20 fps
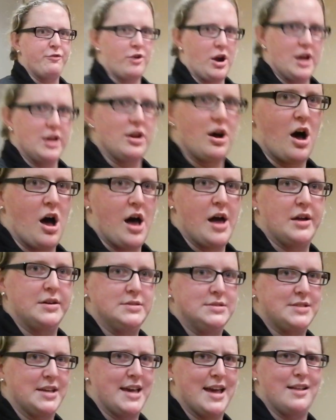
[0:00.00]
front
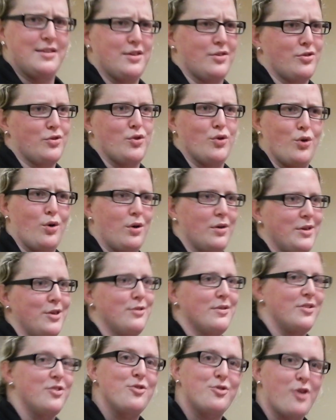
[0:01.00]
on. The kids at school, you,
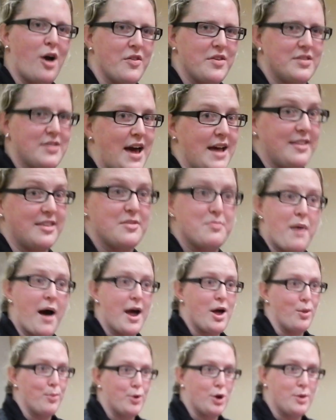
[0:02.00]
you saw the sign,
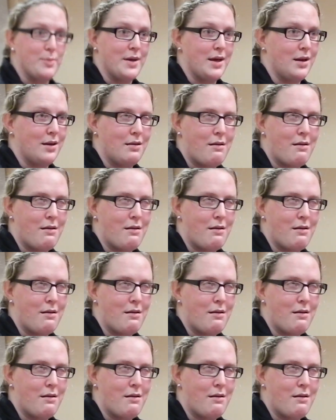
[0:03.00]
smile Berman.